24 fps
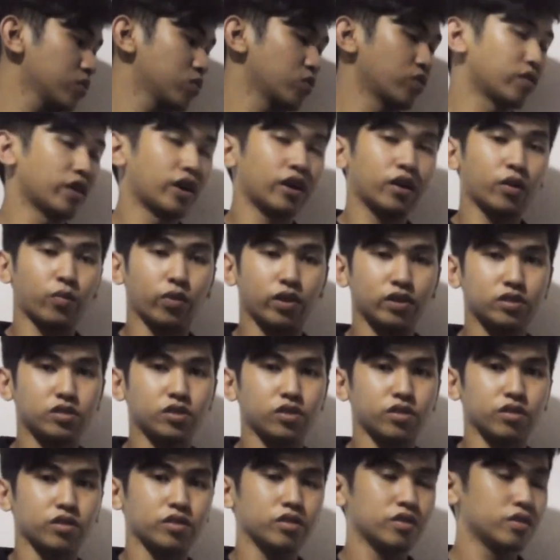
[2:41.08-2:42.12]
to the
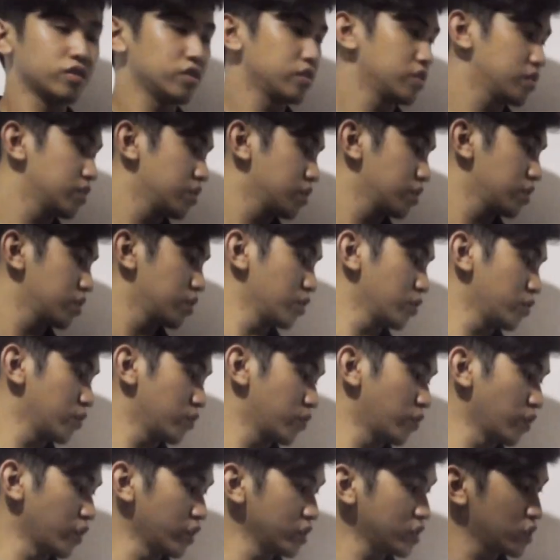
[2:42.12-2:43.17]
equation.
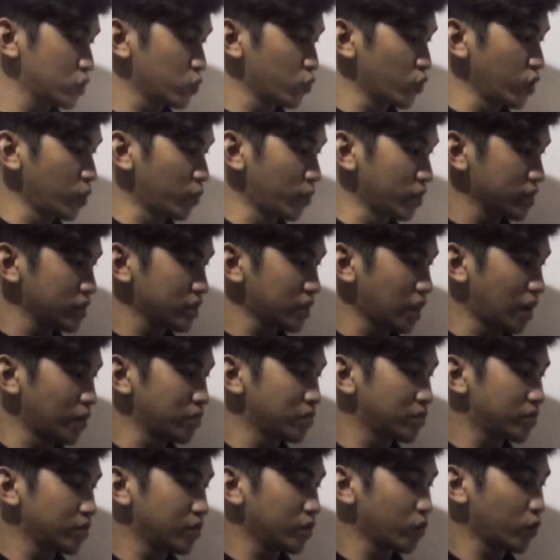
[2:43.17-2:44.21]
First, we
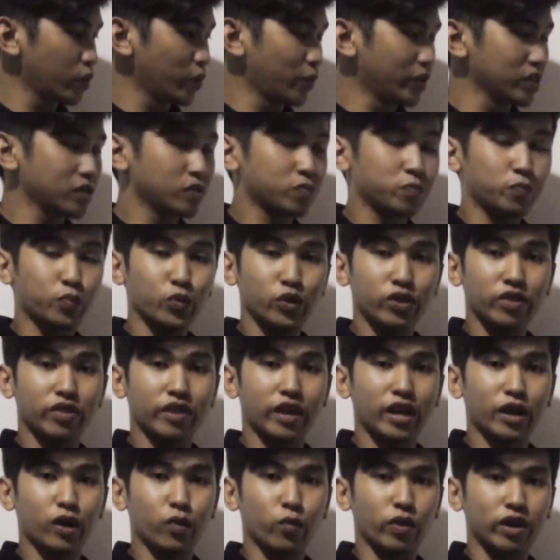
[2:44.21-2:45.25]
must put
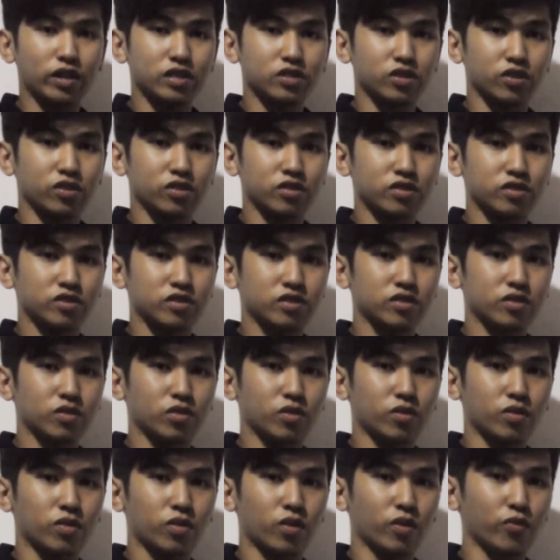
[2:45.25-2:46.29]
the equations
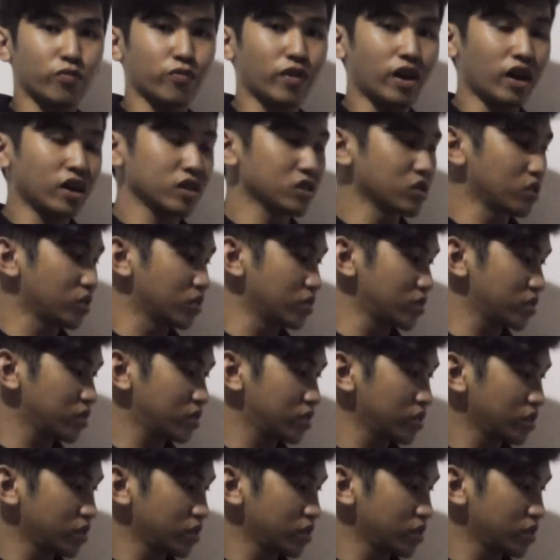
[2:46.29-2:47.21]
or functions